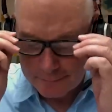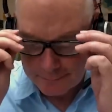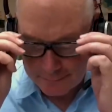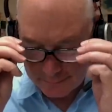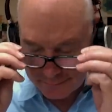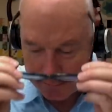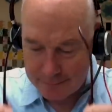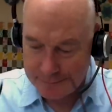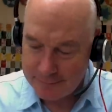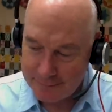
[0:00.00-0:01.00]

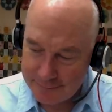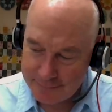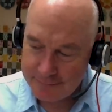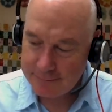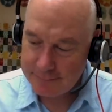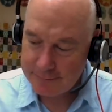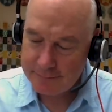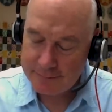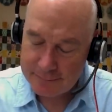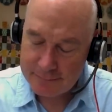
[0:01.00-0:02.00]

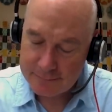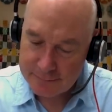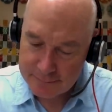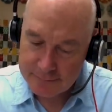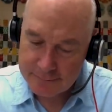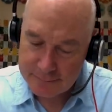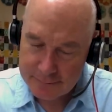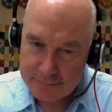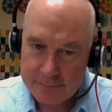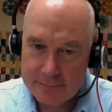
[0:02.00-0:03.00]

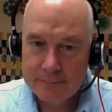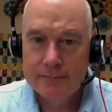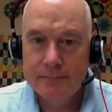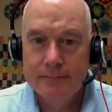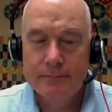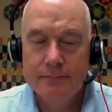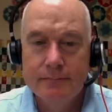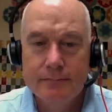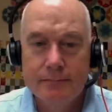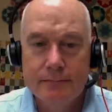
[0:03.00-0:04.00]

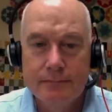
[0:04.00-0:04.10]
The person shown says nothing.